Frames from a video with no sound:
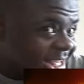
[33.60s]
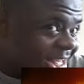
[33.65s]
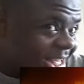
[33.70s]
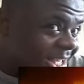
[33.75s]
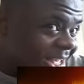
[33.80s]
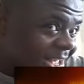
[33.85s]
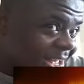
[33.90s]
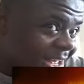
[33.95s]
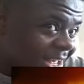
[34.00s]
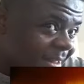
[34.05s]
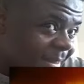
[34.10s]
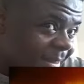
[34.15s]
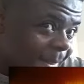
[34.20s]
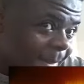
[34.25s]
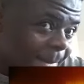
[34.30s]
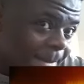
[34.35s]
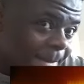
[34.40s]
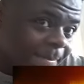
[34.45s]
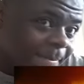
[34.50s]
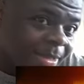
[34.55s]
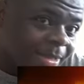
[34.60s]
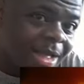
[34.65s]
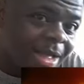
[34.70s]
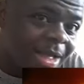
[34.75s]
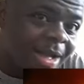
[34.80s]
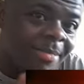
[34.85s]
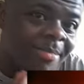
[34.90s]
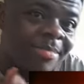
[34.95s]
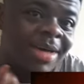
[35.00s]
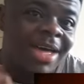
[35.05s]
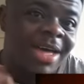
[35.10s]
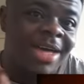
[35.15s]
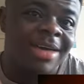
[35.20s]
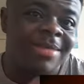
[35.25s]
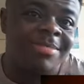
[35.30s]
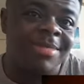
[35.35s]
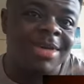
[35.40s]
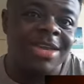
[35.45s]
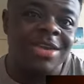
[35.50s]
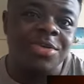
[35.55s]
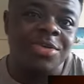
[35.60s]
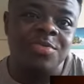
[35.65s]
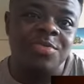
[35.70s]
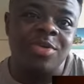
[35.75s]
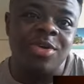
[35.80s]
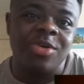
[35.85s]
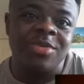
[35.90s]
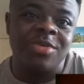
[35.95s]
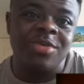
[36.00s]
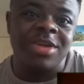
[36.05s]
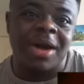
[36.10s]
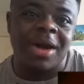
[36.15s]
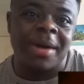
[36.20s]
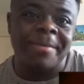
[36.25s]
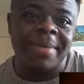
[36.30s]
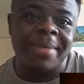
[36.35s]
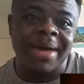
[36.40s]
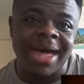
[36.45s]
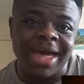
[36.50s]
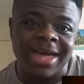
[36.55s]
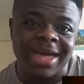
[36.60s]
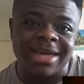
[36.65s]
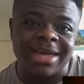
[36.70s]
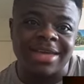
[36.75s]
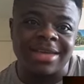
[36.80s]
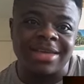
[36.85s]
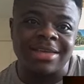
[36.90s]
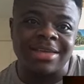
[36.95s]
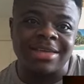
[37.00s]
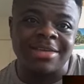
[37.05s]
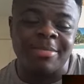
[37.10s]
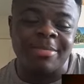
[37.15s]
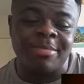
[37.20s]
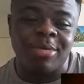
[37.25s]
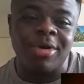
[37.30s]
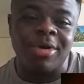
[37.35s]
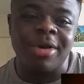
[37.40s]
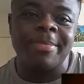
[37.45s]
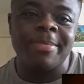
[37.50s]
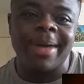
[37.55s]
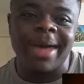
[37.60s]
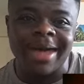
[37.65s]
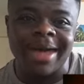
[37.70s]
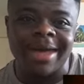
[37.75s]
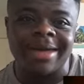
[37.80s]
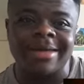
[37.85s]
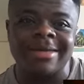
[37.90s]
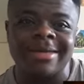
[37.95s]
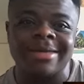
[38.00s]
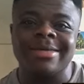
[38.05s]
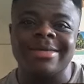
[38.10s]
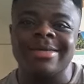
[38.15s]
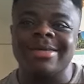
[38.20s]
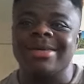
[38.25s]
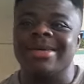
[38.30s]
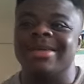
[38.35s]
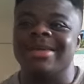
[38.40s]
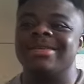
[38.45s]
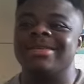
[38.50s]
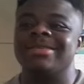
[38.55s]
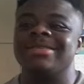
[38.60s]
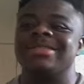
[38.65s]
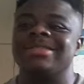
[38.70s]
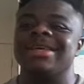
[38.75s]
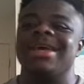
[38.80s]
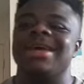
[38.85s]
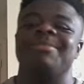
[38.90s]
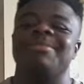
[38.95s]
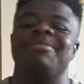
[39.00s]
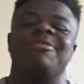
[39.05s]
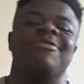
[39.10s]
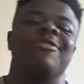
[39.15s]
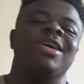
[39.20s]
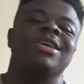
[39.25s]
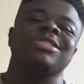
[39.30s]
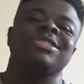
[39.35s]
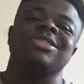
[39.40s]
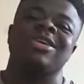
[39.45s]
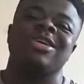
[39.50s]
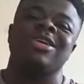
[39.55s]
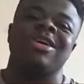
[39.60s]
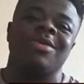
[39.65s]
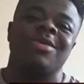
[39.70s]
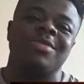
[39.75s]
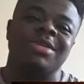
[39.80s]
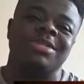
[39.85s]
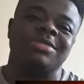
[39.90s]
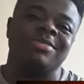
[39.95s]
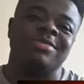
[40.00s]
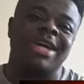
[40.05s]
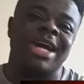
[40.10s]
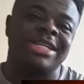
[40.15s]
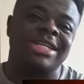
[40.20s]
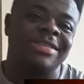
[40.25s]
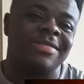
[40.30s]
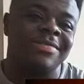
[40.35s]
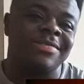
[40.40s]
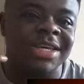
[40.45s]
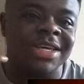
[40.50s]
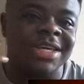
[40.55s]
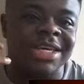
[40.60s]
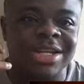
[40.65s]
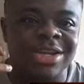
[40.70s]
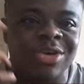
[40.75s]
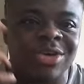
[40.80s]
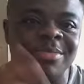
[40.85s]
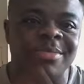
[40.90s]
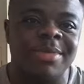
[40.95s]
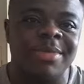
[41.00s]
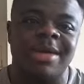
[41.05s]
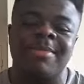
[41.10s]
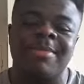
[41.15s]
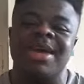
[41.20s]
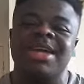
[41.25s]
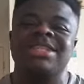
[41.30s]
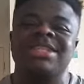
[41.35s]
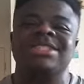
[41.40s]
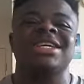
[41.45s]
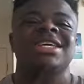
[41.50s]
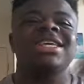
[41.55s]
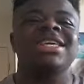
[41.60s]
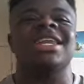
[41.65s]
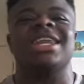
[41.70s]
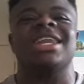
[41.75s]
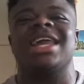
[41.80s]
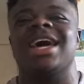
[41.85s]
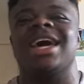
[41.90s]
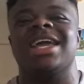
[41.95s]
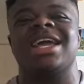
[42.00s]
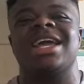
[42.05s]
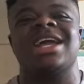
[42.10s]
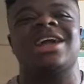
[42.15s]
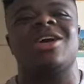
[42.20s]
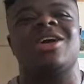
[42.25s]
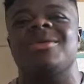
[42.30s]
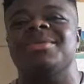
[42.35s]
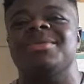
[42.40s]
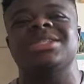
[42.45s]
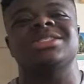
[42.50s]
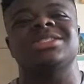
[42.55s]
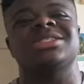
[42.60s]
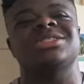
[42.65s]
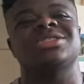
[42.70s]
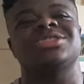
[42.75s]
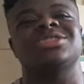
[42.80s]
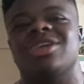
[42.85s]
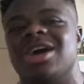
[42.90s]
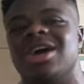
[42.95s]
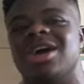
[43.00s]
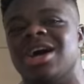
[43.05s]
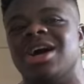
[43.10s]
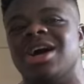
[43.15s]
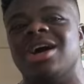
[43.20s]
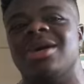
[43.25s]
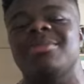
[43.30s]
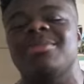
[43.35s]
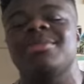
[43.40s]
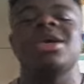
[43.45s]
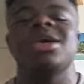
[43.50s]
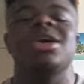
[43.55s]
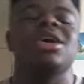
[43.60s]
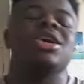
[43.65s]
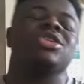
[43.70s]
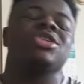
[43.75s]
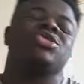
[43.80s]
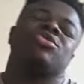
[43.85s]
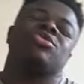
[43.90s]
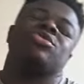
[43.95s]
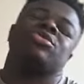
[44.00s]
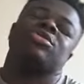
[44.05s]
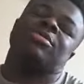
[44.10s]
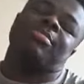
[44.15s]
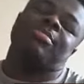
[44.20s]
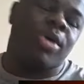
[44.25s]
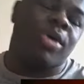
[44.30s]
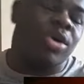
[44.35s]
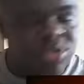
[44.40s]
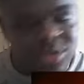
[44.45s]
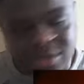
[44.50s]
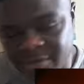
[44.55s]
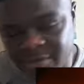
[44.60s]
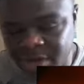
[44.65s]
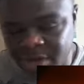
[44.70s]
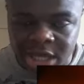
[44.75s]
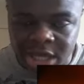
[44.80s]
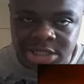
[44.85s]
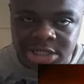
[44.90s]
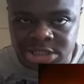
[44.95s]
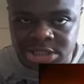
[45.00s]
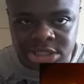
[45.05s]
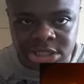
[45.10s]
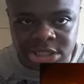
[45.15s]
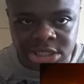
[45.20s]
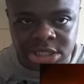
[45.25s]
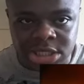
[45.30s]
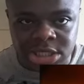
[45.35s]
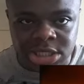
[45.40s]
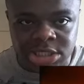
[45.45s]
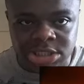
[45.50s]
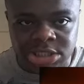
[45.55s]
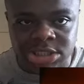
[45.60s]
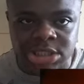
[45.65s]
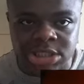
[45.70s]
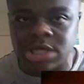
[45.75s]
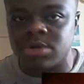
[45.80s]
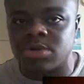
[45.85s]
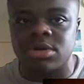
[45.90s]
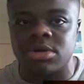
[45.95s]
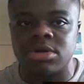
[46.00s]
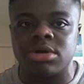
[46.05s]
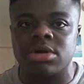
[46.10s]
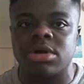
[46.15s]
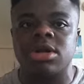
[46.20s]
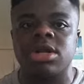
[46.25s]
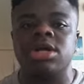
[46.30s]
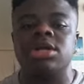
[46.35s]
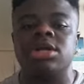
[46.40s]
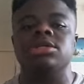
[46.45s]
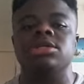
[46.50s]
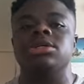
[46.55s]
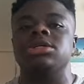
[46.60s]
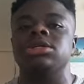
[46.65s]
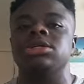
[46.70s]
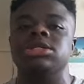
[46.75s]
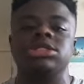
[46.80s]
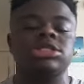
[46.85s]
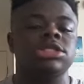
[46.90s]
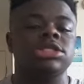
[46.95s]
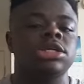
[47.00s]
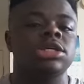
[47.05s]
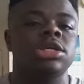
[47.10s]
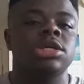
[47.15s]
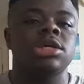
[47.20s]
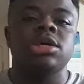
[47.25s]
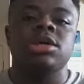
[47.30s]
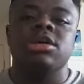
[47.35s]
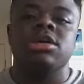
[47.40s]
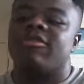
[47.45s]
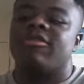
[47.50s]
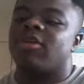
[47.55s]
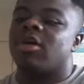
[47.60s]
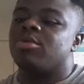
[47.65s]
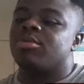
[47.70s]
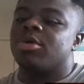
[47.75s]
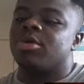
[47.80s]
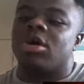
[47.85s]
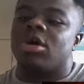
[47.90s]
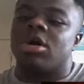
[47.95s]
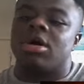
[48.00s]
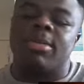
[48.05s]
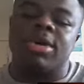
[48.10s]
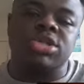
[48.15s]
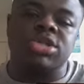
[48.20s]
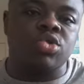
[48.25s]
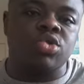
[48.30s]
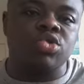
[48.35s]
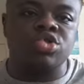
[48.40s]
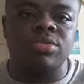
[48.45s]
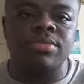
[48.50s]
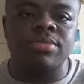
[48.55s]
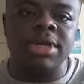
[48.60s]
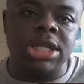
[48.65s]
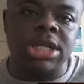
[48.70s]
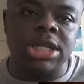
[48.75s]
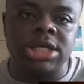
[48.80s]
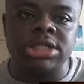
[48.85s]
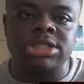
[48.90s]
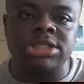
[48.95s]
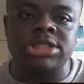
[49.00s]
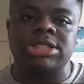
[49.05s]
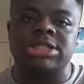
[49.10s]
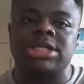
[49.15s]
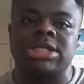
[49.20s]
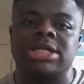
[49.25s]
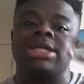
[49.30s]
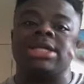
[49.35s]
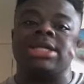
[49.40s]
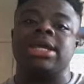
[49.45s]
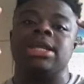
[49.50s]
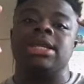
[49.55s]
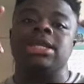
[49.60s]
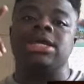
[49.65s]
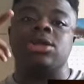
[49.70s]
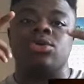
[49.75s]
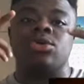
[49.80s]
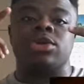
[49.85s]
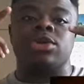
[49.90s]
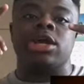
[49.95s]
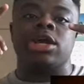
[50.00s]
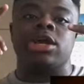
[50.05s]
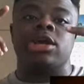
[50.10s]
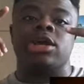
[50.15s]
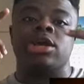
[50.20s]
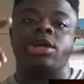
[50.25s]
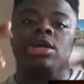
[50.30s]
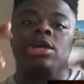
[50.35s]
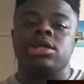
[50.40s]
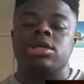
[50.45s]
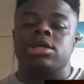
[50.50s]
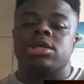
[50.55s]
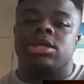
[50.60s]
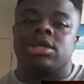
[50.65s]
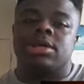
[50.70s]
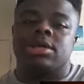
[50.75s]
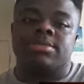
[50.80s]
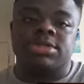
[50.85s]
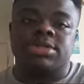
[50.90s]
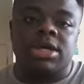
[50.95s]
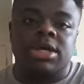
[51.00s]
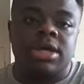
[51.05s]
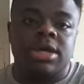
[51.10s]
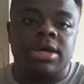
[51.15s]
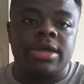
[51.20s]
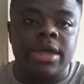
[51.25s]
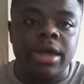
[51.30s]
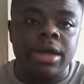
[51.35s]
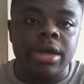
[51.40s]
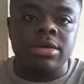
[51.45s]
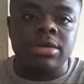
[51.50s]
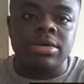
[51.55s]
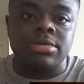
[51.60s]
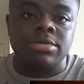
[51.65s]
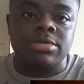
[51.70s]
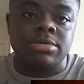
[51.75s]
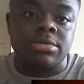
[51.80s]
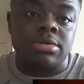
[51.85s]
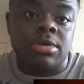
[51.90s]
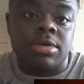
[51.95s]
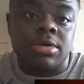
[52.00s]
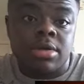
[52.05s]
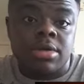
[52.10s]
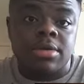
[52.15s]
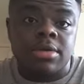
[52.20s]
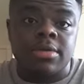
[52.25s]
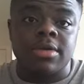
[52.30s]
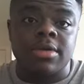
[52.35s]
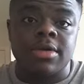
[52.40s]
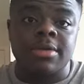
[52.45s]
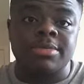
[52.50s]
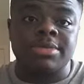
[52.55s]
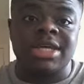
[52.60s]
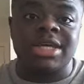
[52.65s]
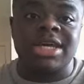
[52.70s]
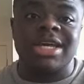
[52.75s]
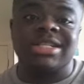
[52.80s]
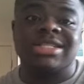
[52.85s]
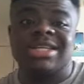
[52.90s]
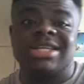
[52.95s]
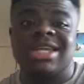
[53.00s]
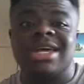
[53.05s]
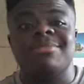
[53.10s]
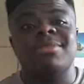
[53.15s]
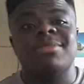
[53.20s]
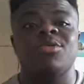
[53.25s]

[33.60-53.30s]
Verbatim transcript: But I'm back, man. Don't worry. I'm back. Your boy back. You know what I'm saying? Before I start out with this reaction video, though, man, make sure you like, comment, subscribe, turn on the post notifications, you doing all that other good shit. Follow me on all my social medias because I stay lit on there. You know what I'm saying? Yeah. You know what I'm saying?